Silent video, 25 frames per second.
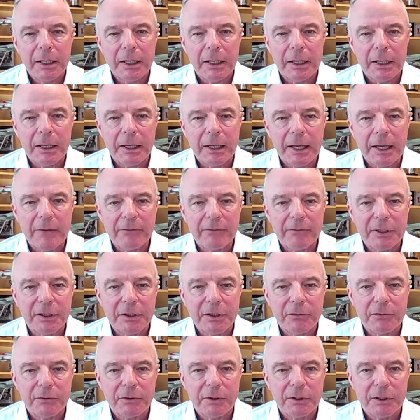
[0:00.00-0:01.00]

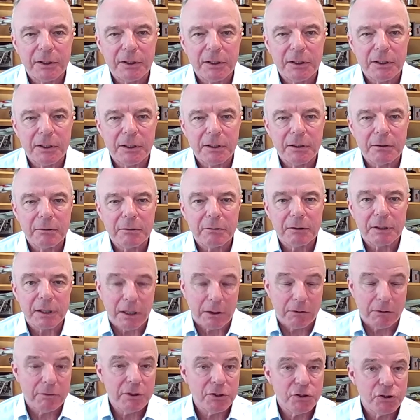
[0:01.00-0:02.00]
having the
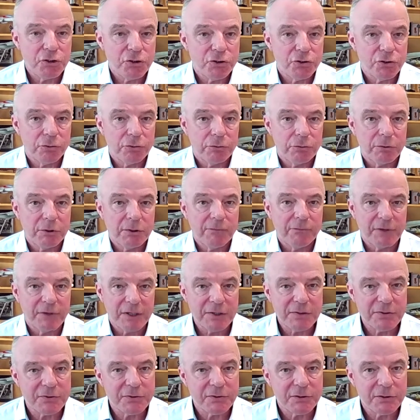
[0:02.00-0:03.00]
courage to
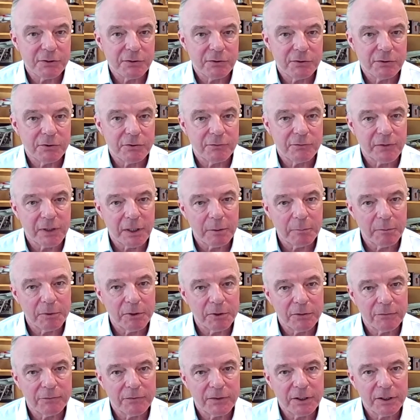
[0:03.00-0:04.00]
invest in the
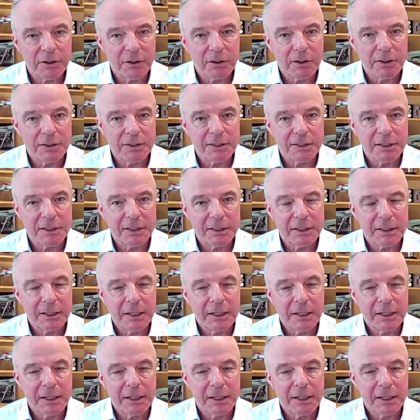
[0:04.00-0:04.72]
development of the idea,